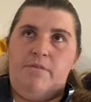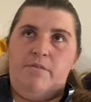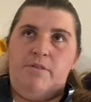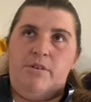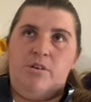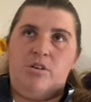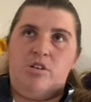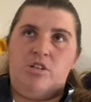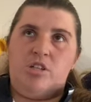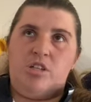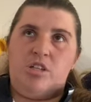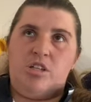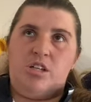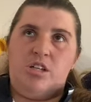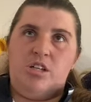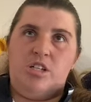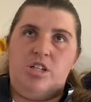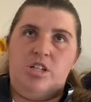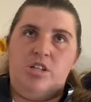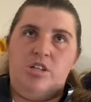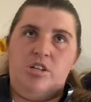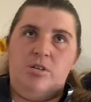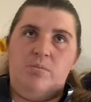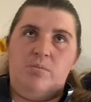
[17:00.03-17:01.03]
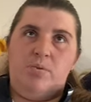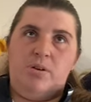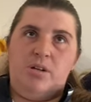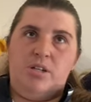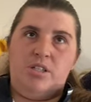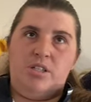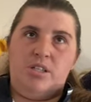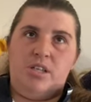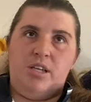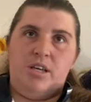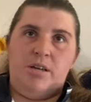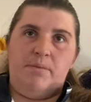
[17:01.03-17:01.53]
just continue
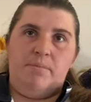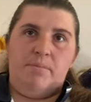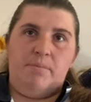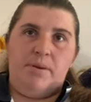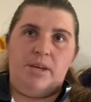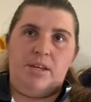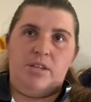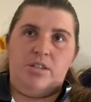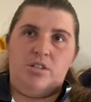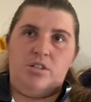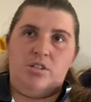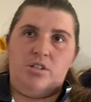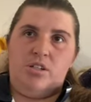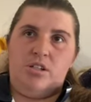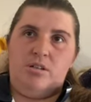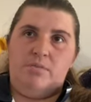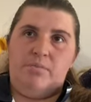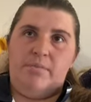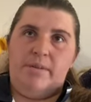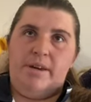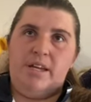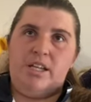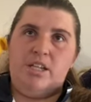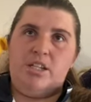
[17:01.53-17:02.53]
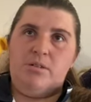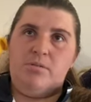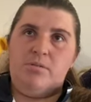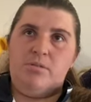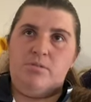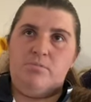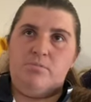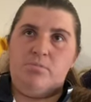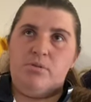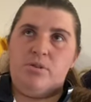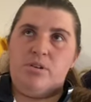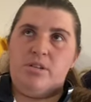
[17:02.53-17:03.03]
pressing it because you didn't mean to
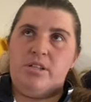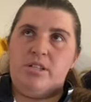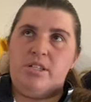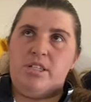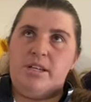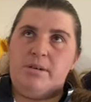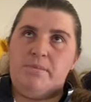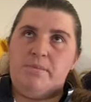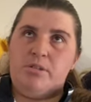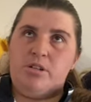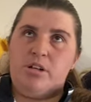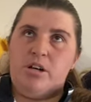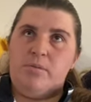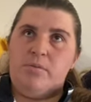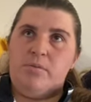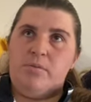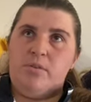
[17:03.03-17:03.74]
put a sleep timer